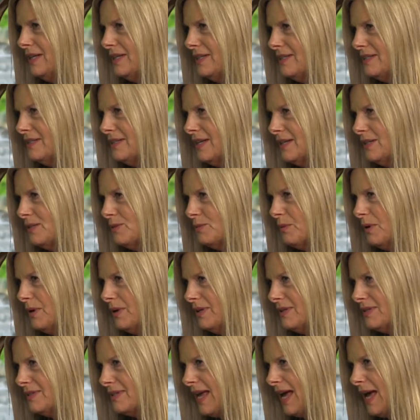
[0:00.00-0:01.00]
and it says
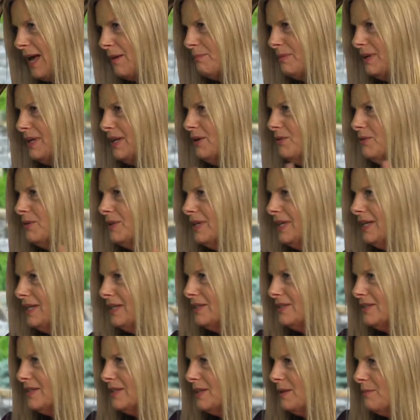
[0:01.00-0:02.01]
what is happening
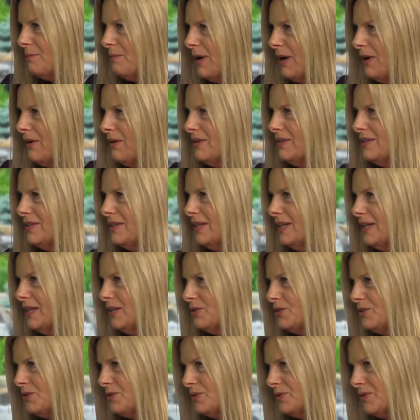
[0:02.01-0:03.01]
related to the parent and
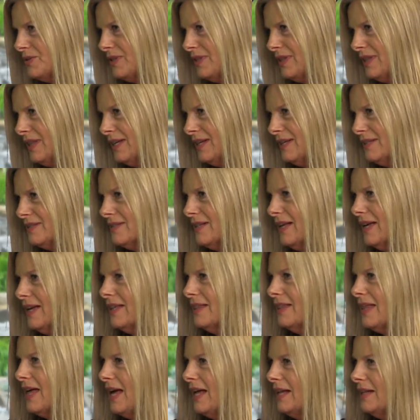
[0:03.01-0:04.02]
issues and things
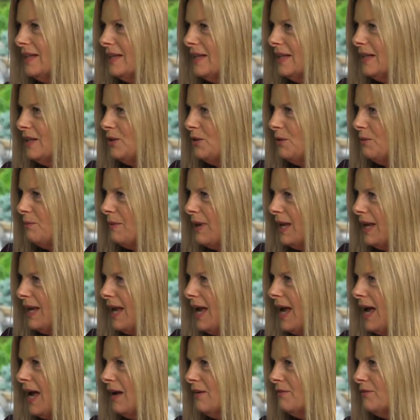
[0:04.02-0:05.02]
like that, and then you may
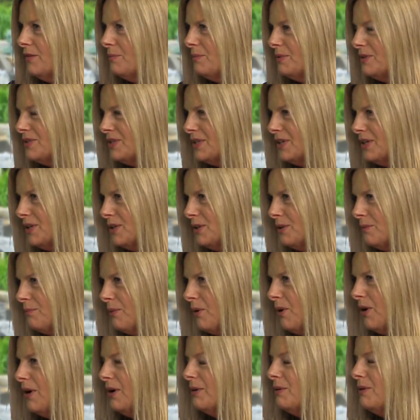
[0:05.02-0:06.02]
have a particular
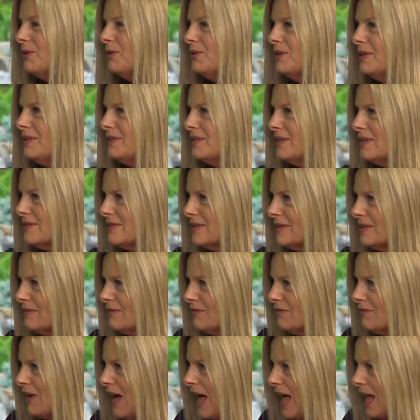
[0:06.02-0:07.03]
partner that doesn't
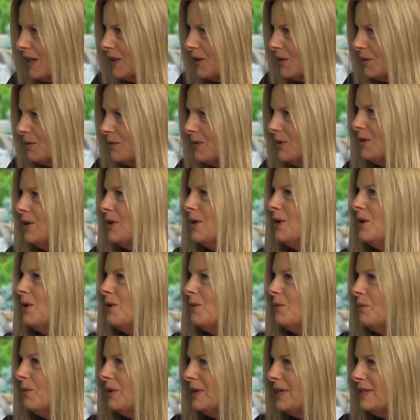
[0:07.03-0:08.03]
follow
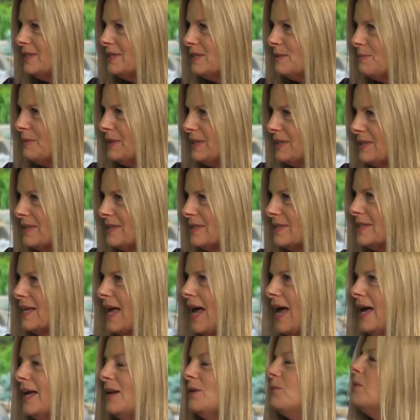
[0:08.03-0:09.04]
what has been
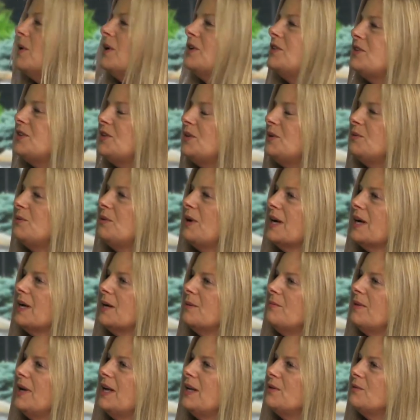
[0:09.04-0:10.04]
said. What do you
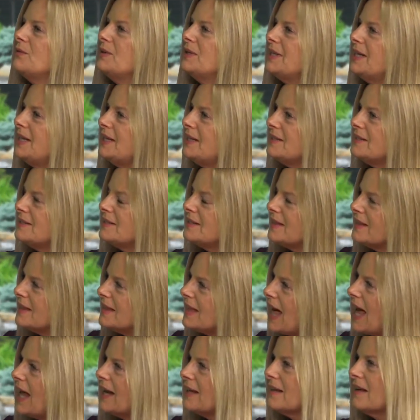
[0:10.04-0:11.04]
recommend related to
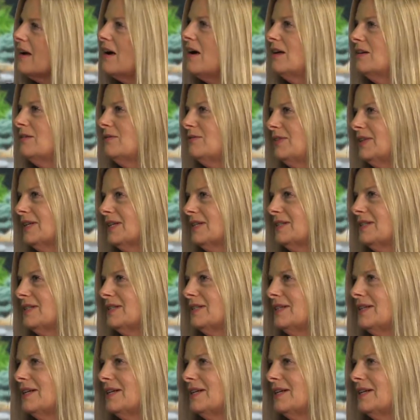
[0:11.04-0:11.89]
that conflict?